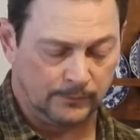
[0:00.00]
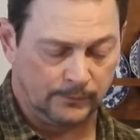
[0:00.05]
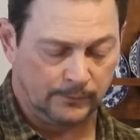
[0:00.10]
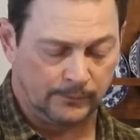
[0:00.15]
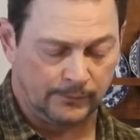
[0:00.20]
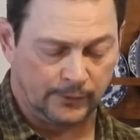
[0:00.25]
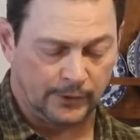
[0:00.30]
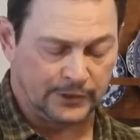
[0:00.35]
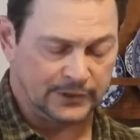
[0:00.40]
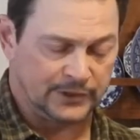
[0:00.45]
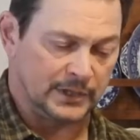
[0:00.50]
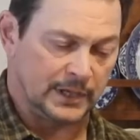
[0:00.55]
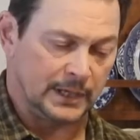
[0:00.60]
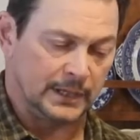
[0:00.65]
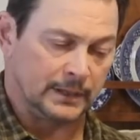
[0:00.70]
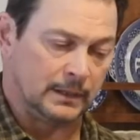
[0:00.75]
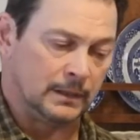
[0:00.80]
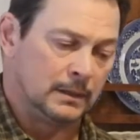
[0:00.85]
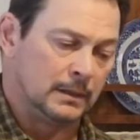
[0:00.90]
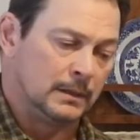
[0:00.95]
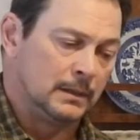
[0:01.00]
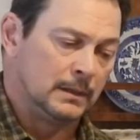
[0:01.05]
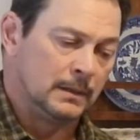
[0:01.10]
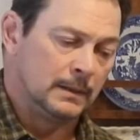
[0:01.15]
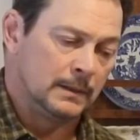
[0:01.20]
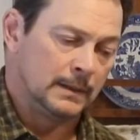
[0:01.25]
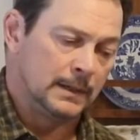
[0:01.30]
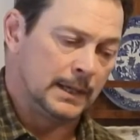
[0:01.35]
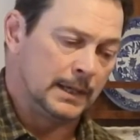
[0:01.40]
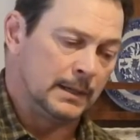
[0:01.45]
First thing,
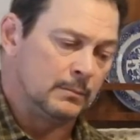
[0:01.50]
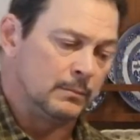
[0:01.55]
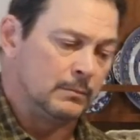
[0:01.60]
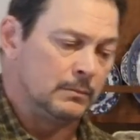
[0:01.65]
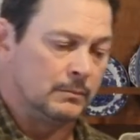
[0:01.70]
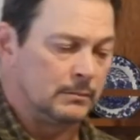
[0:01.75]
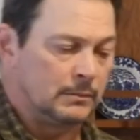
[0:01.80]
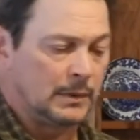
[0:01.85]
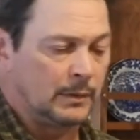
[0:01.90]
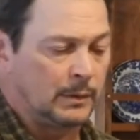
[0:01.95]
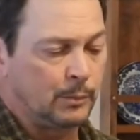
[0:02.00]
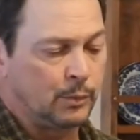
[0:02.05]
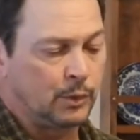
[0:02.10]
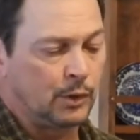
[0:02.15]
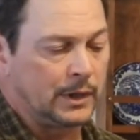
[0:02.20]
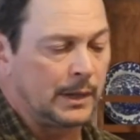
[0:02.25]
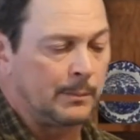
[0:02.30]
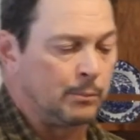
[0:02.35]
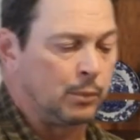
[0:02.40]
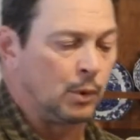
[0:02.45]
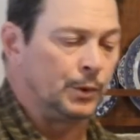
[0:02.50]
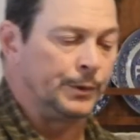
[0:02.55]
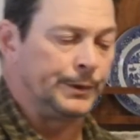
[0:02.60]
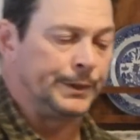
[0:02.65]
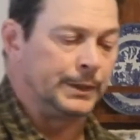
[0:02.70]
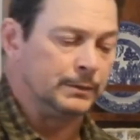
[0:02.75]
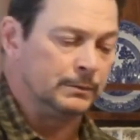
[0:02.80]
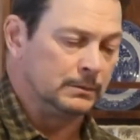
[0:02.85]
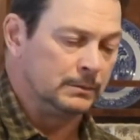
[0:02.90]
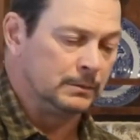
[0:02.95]
and maybe pull that bolt
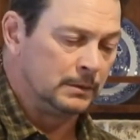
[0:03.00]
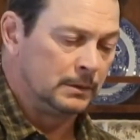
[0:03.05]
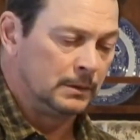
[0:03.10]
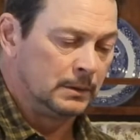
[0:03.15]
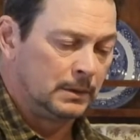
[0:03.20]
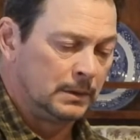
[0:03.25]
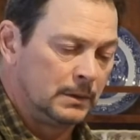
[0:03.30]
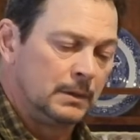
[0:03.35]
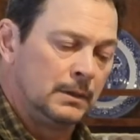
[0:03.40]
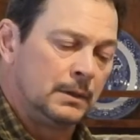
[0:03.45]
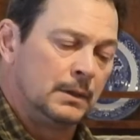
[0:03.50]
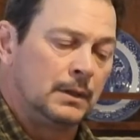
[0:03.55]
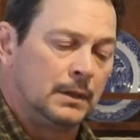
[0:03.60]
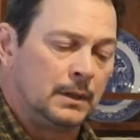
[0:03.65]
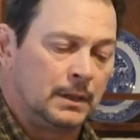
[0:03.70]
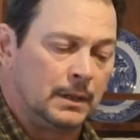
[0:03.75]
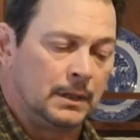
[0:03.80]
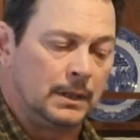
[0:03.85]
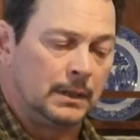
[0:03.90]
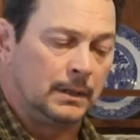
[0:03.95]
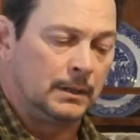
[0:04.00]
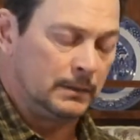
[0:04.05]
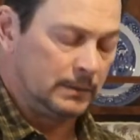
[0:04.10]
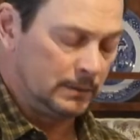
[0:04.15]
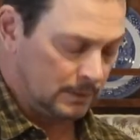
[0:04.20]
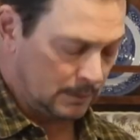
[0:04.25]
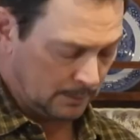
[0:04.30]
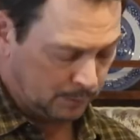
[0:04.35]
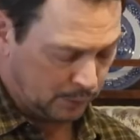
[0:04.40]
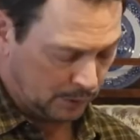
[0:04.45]
out.
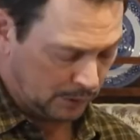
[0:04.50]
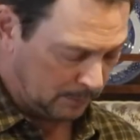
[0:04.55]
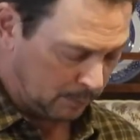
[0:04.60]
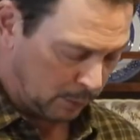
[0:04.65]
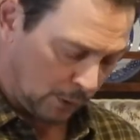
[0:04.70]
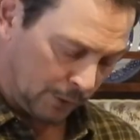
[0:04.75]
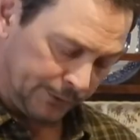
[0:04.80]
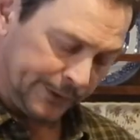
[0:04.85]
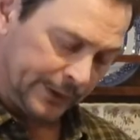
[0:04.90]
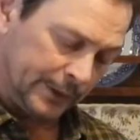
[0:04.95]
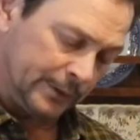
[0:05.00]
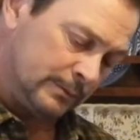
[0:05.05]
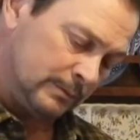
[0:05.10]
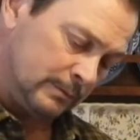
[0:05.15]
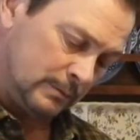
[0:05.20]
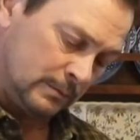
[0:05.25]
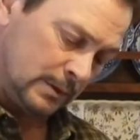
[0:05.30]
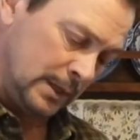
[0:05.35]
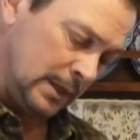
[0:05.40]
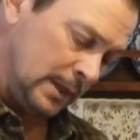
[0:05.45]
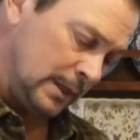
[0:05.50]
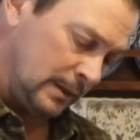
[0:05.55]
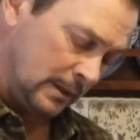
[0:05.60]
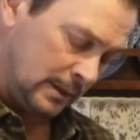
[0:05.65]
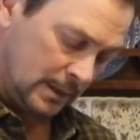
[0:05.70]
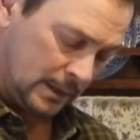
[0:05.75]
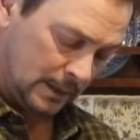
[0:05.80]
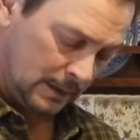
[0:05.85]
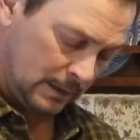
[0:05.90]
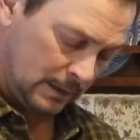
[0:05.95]
I'll pull a bolt out and